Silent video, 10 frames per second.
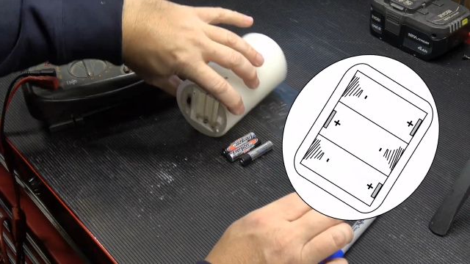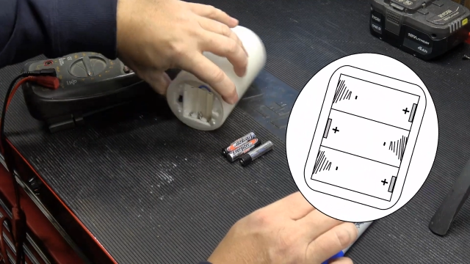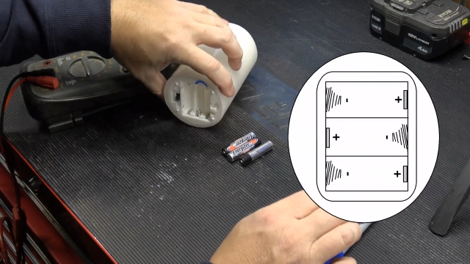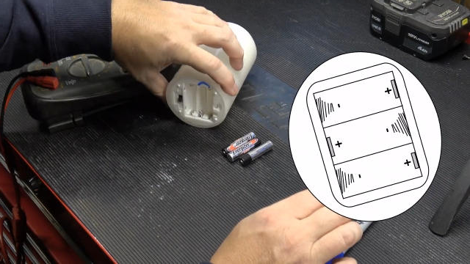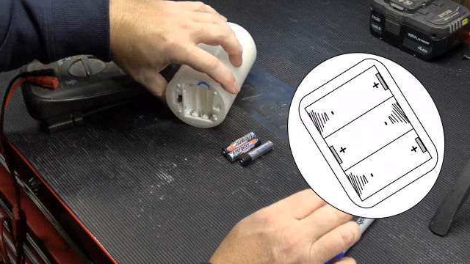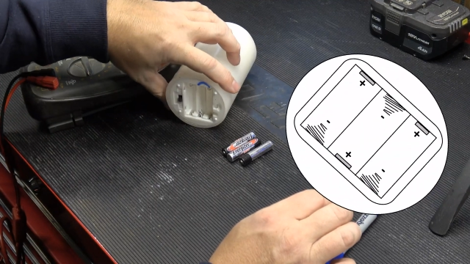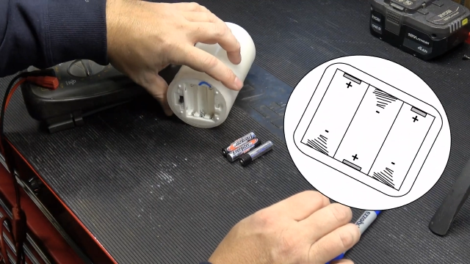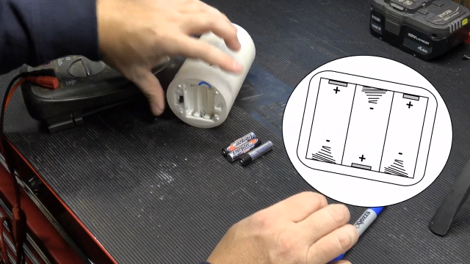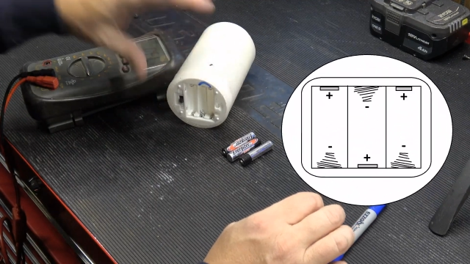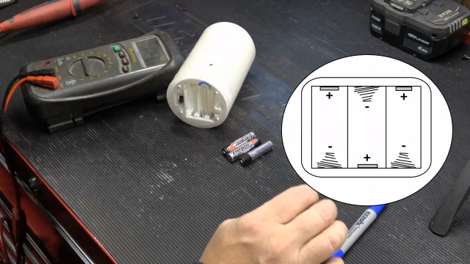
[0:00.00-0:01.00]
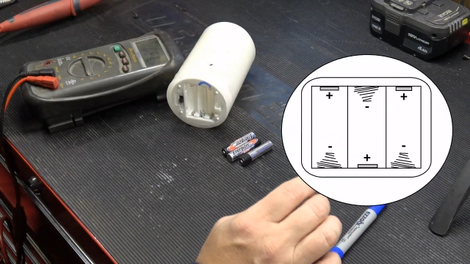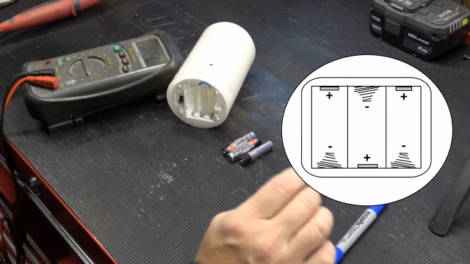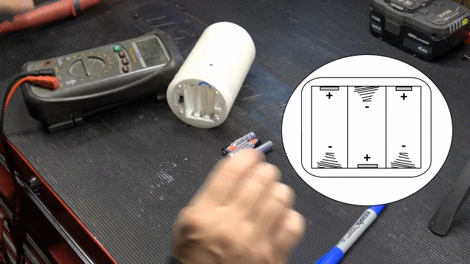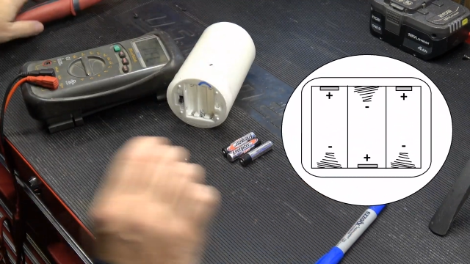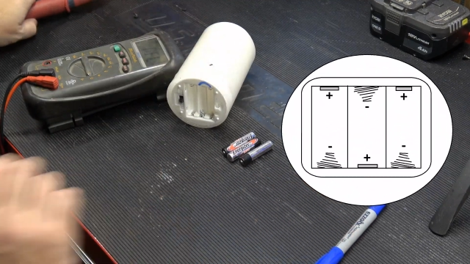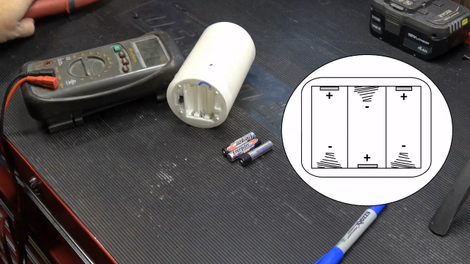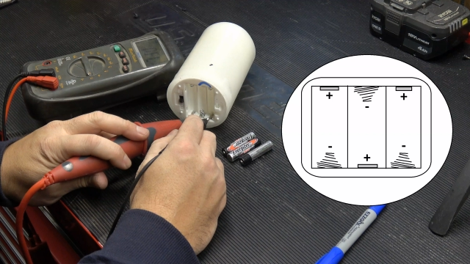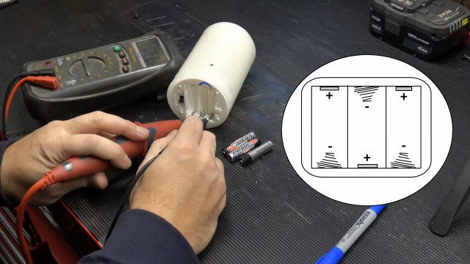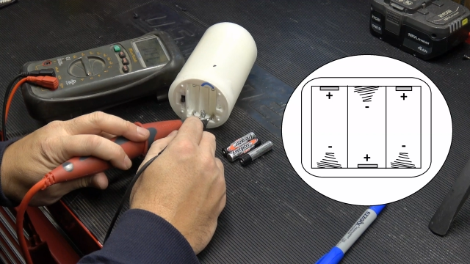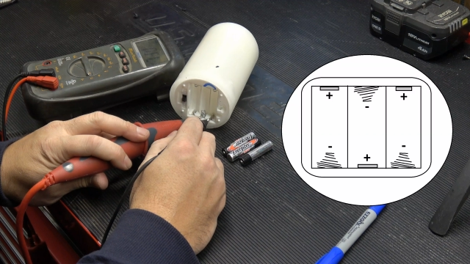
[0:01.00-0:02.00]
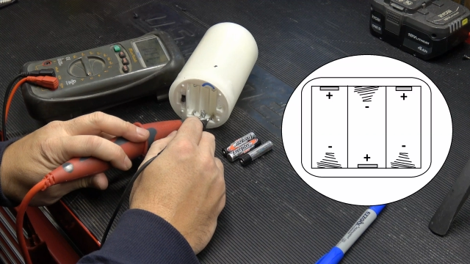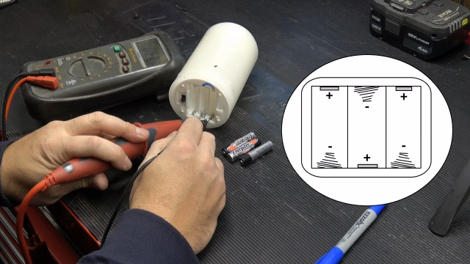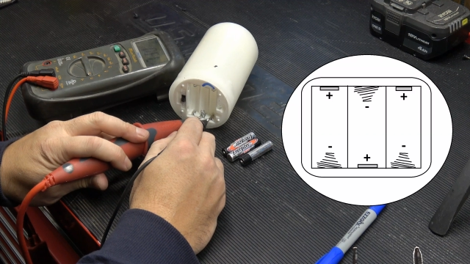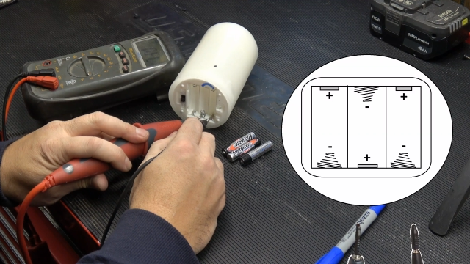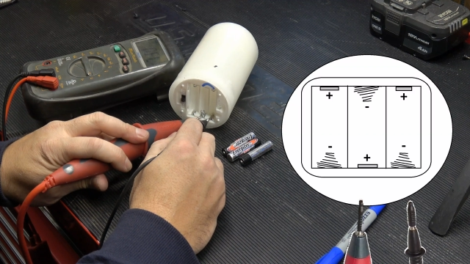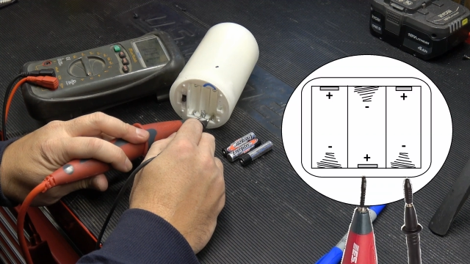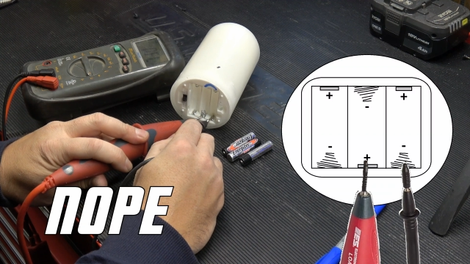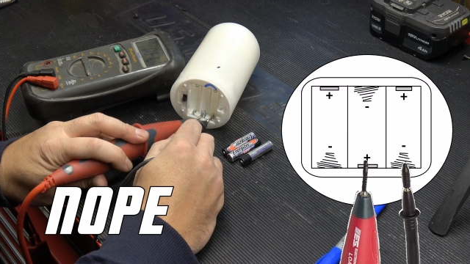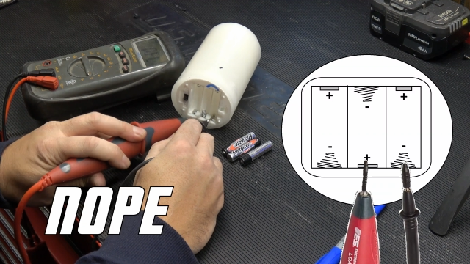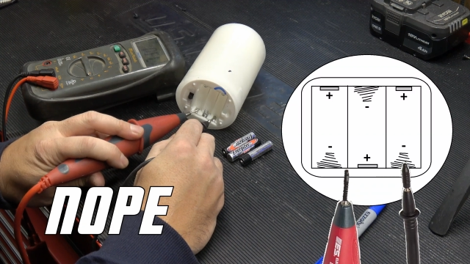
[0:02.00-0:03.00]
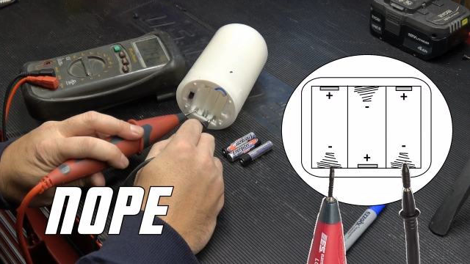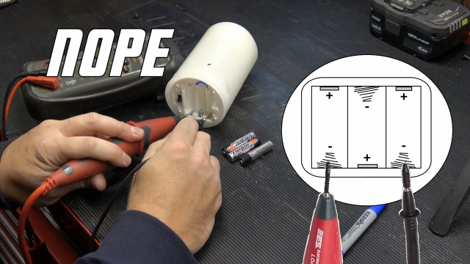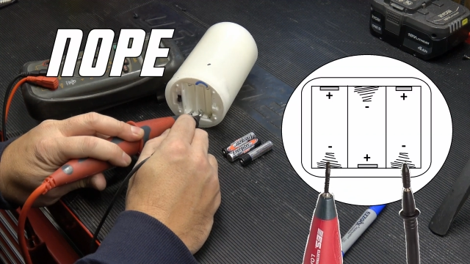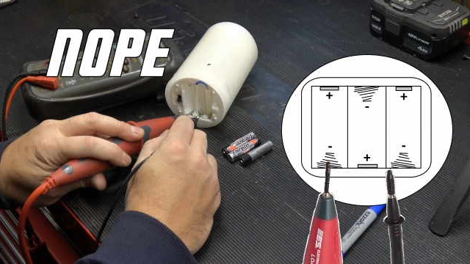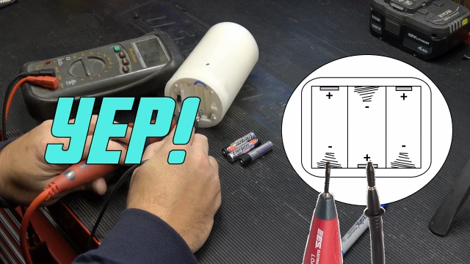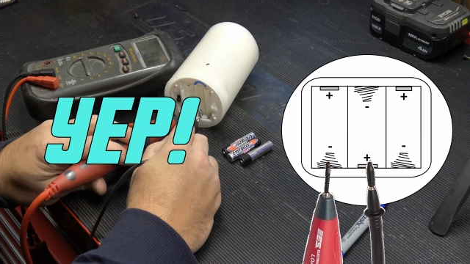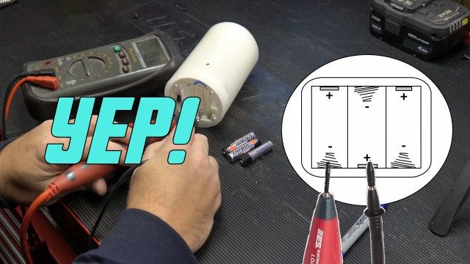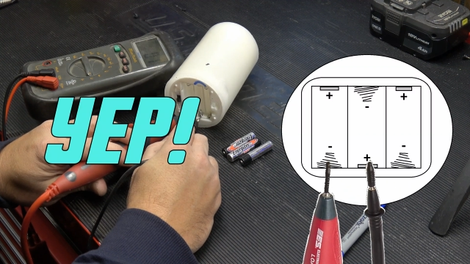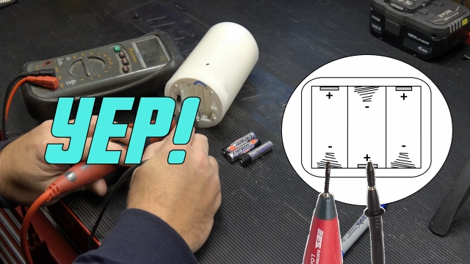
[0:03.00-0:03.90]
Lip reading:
Nobody's mouth can be seen.